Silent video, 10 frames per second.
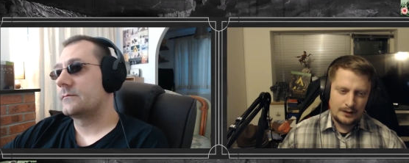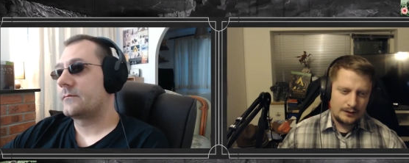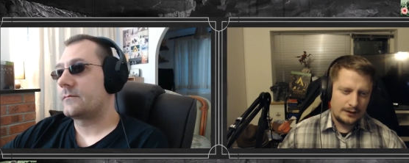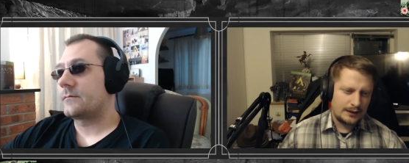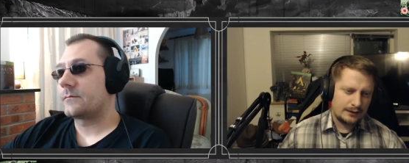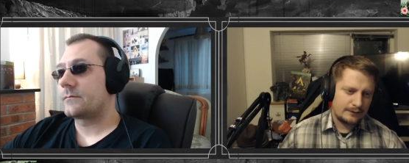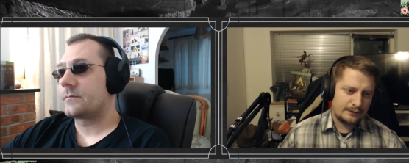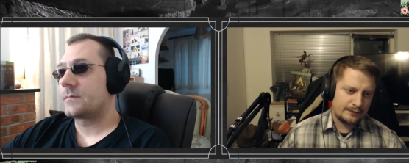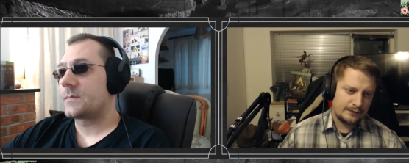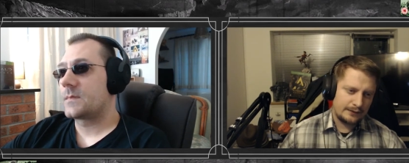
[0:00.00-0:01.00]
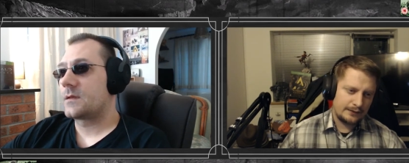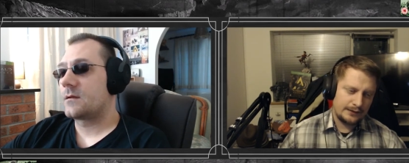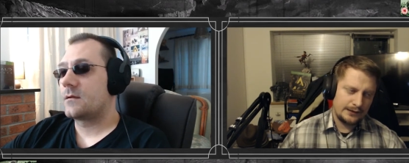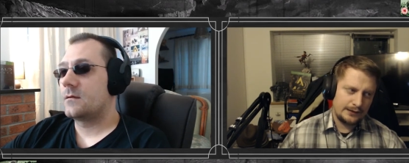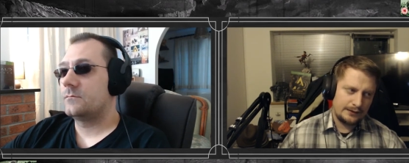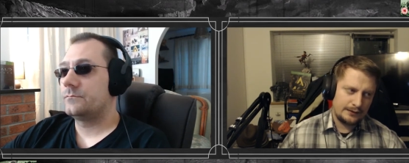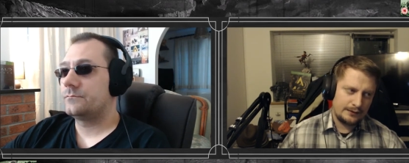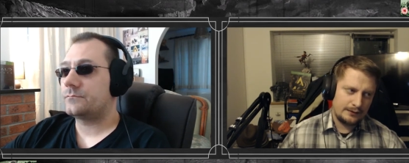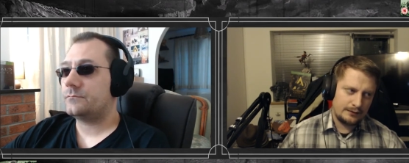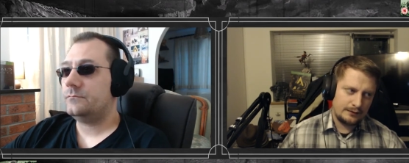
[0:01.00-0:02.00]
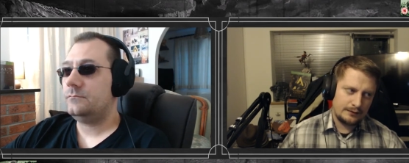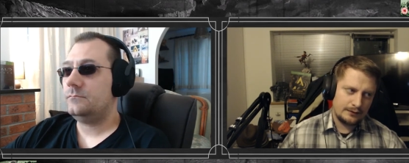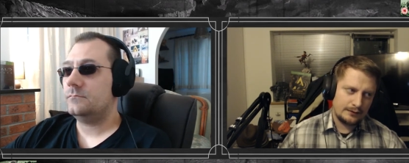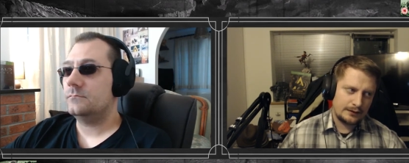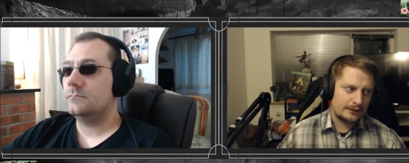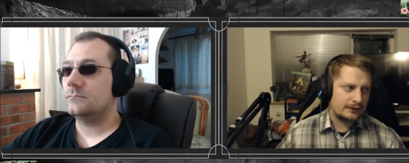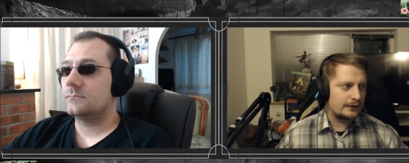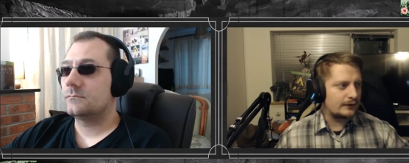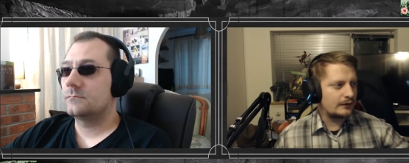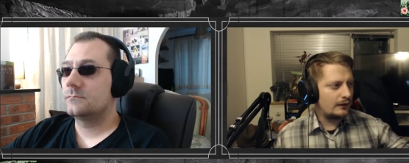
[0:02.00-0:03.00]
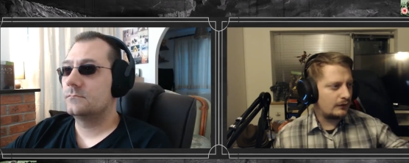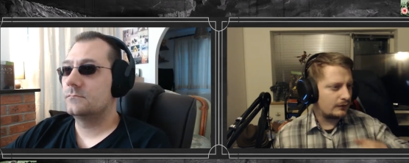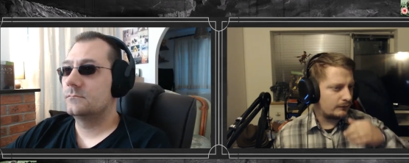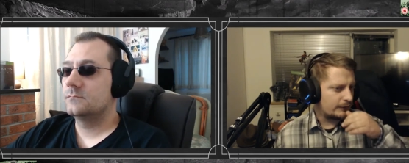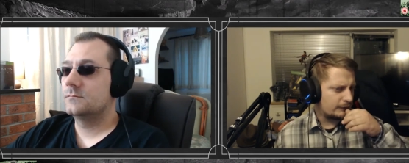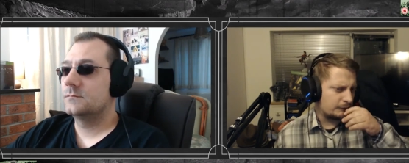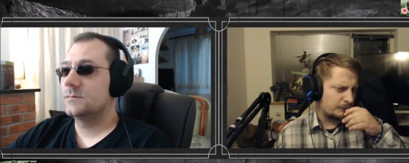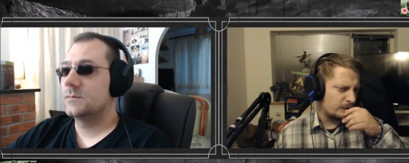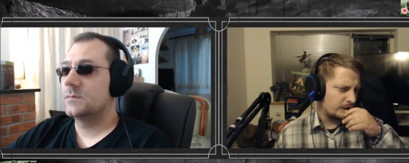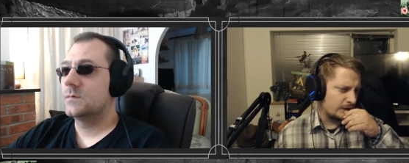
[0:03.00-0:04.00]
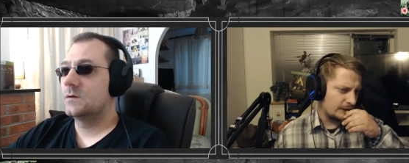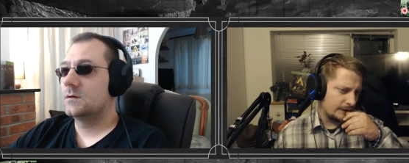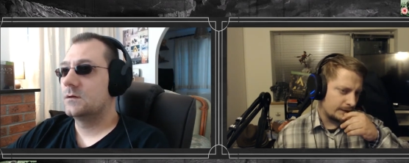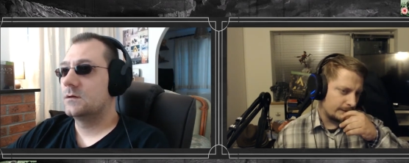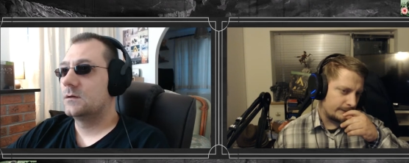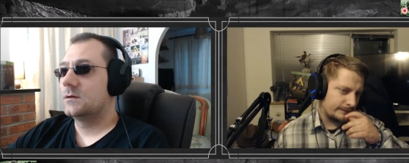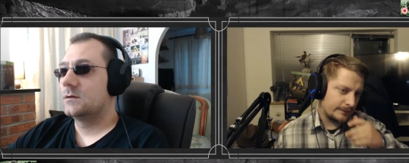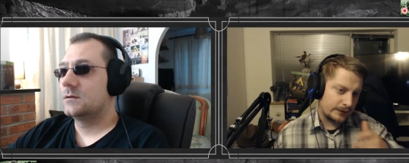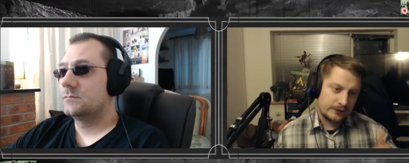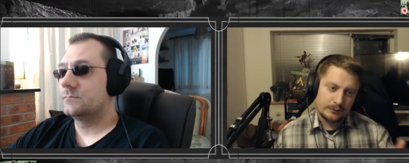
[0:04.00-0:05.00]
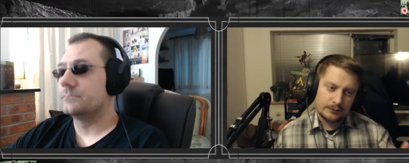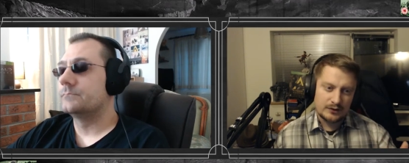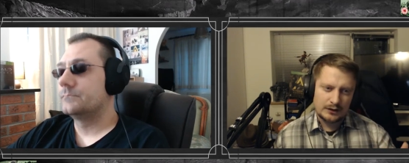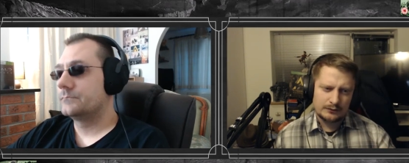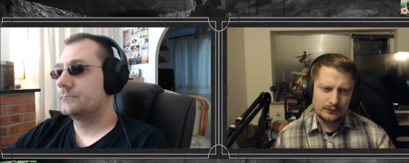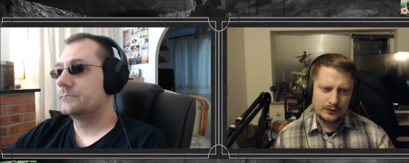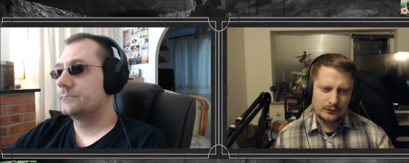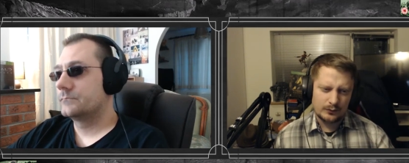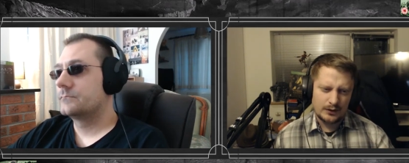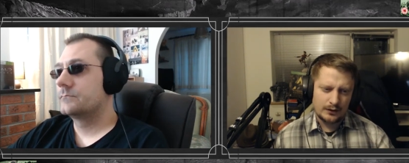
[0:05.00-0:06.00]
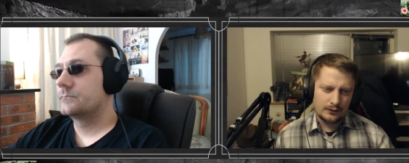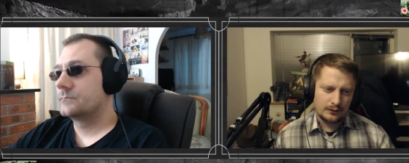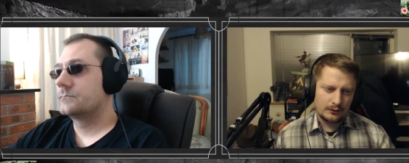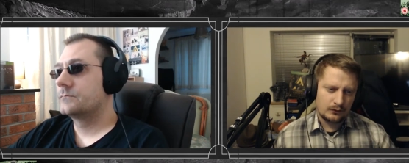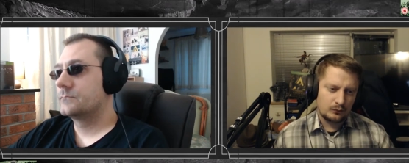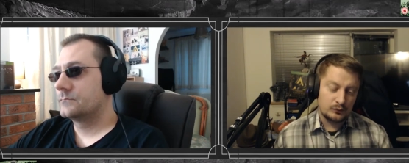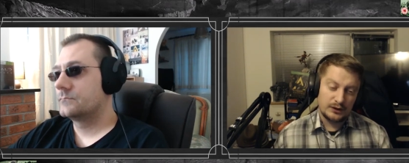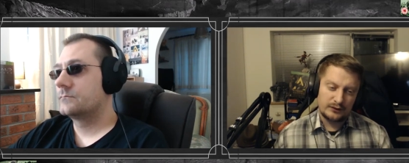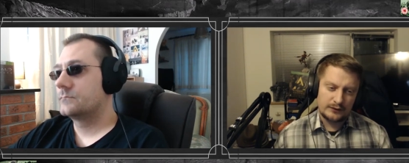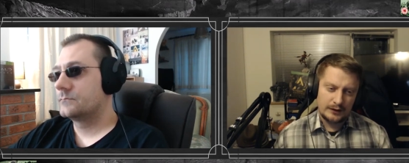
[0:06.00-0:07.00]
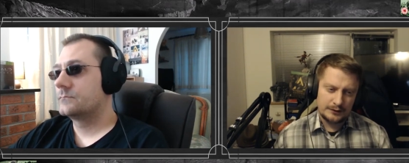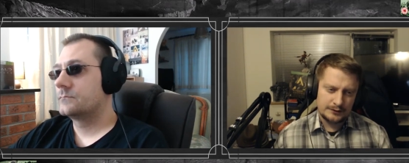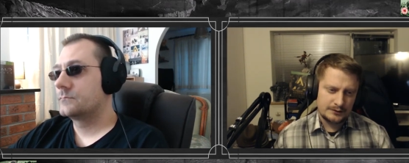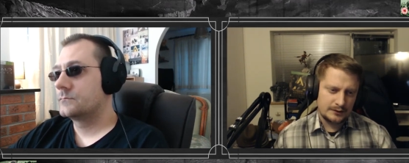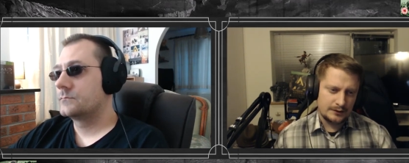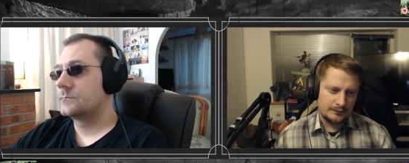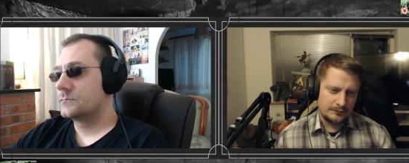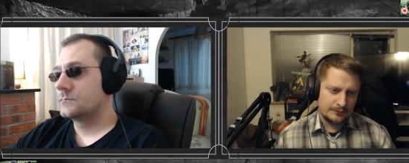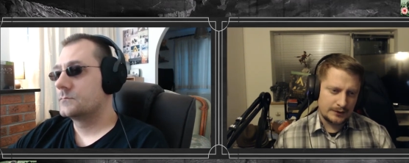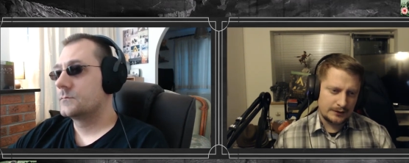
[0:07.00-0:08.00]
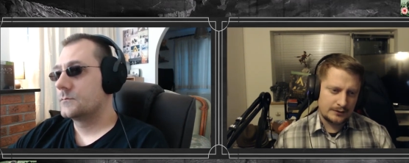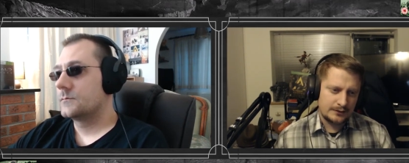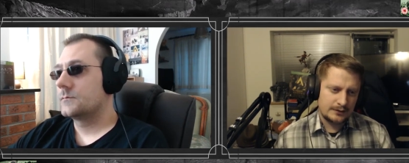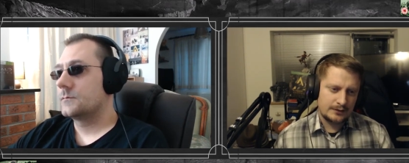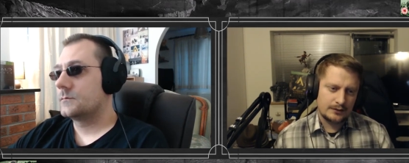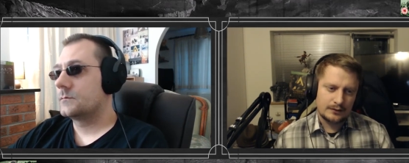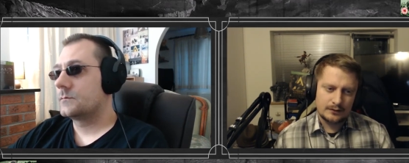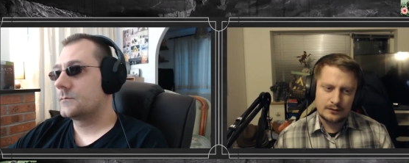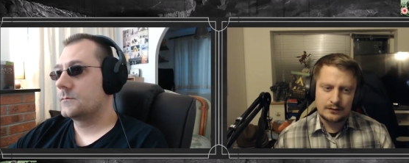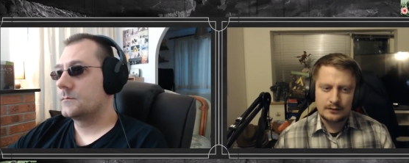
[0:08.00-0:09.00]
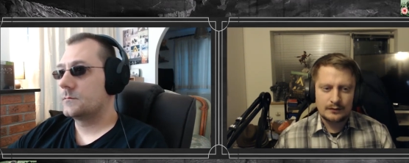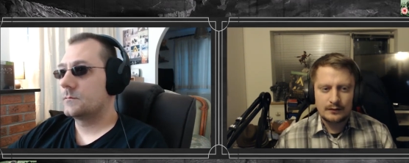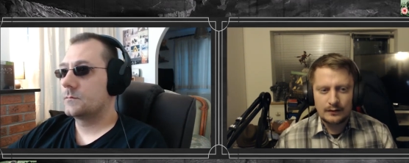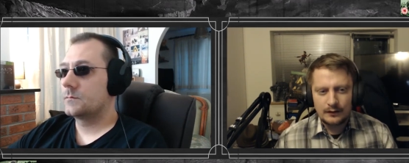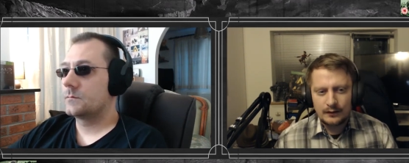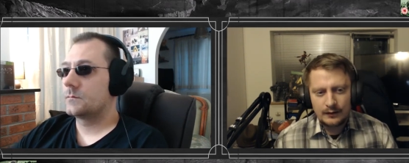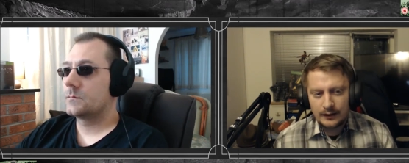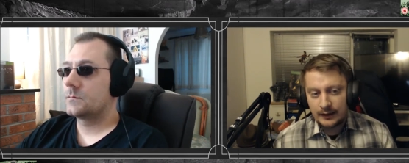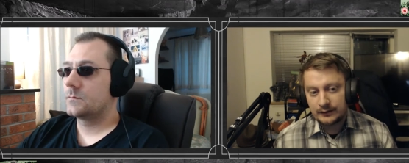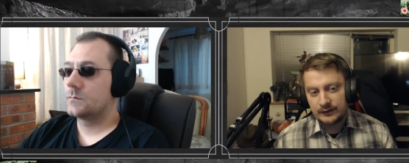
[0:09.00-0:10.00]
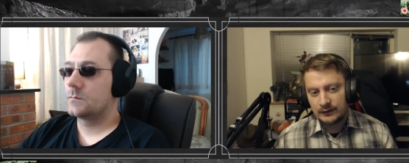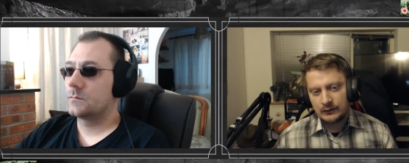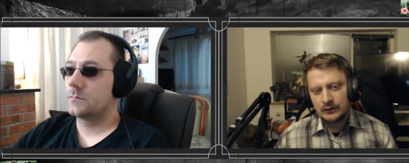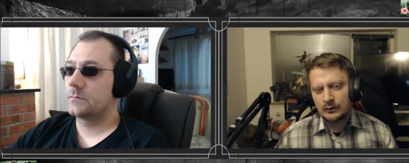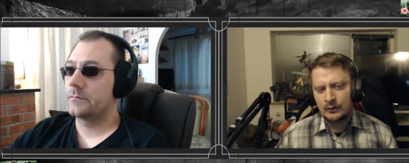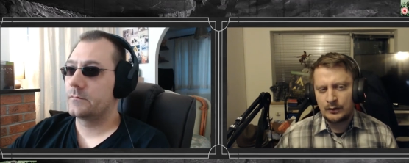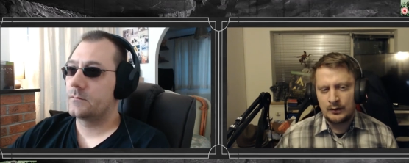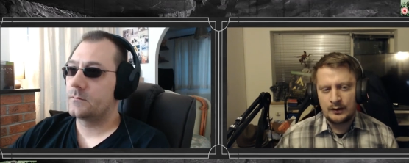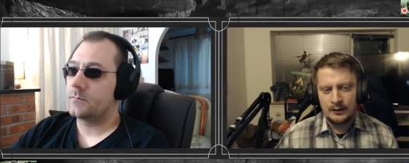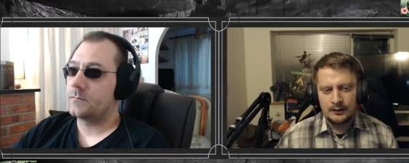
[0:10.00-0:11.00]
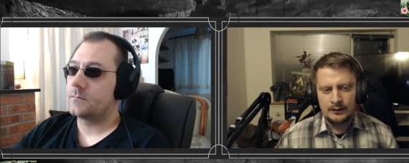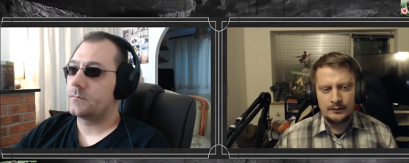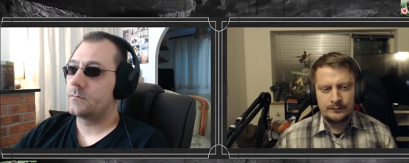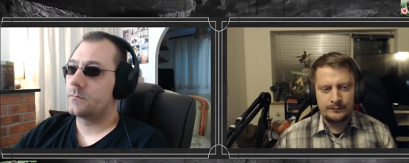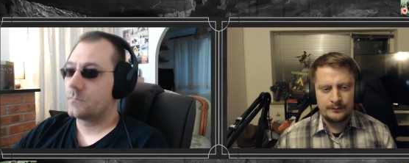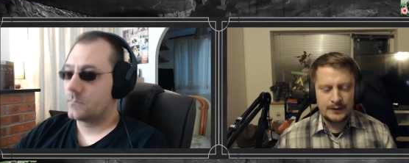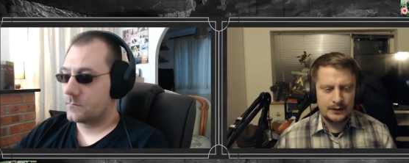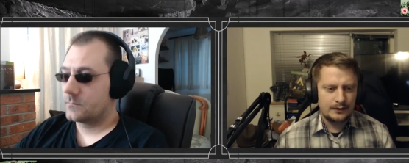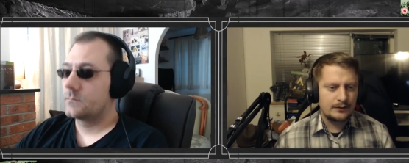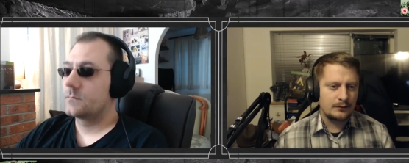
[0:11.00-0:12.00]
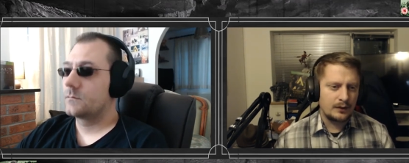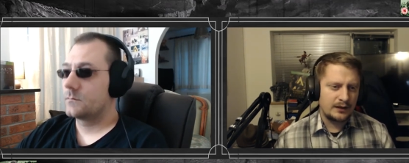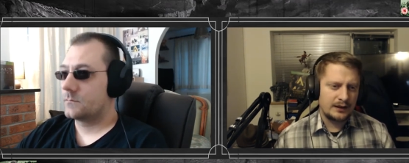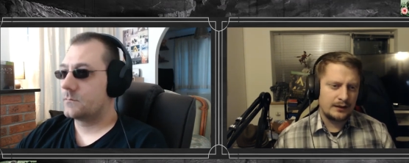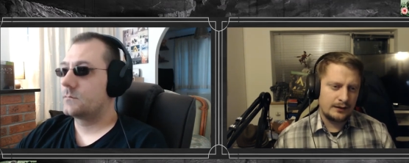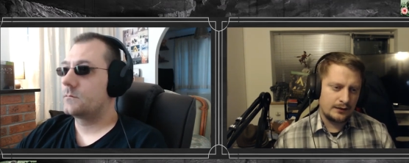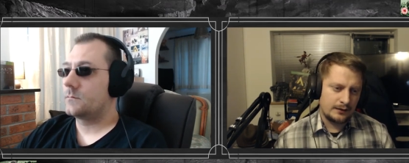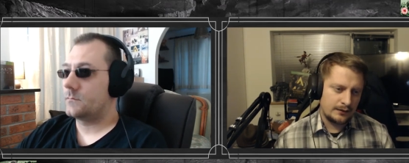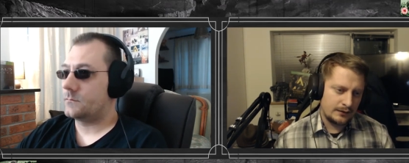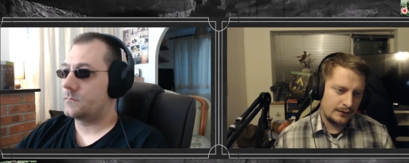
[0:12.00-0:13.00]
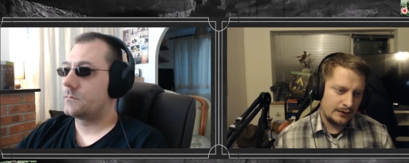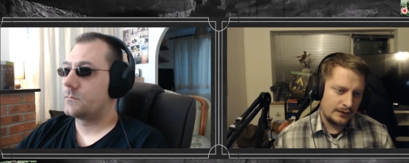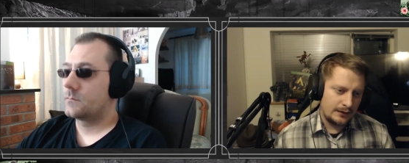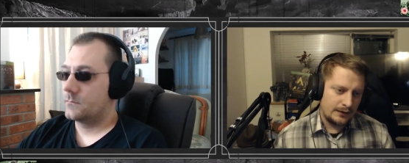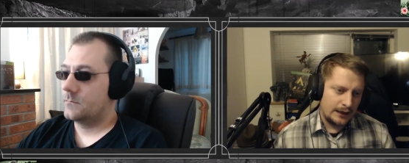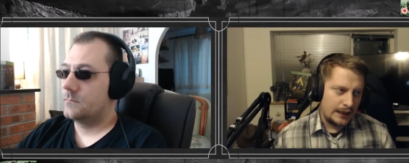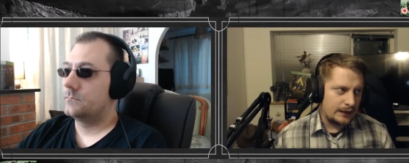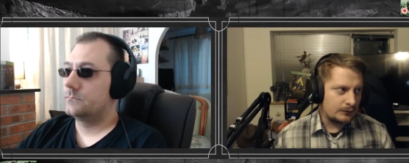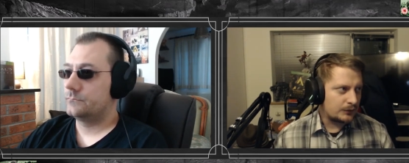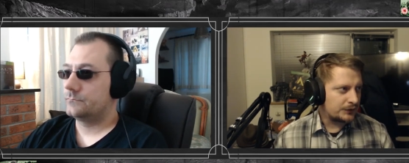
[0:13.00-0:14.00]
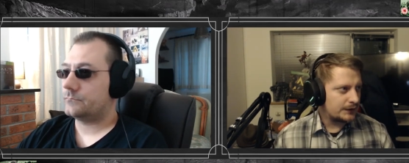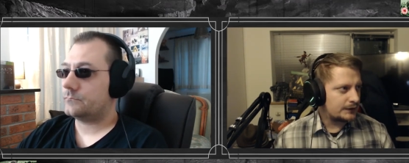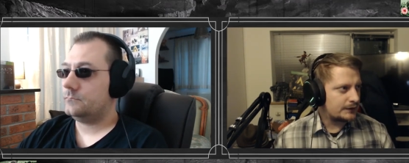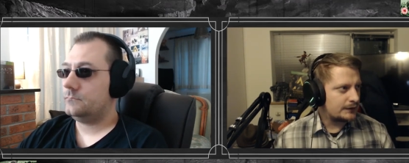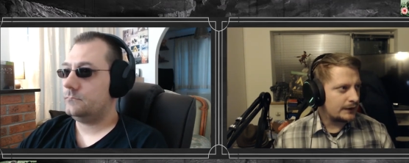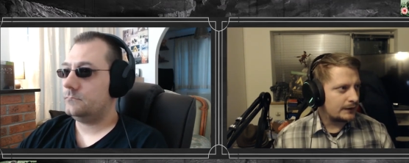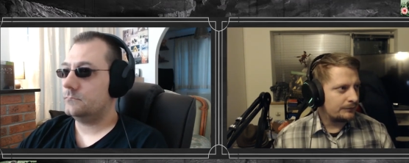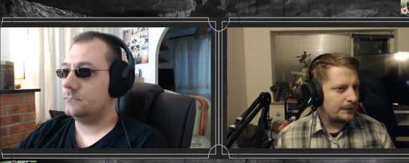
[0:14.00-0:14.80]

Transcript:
Speaker 1: Yeah, it's like I guess it's a it's an effective movie. Um, like cinematography as well is, really solid. Um, like their editing too. Um, like there weren't any. It wasn't like.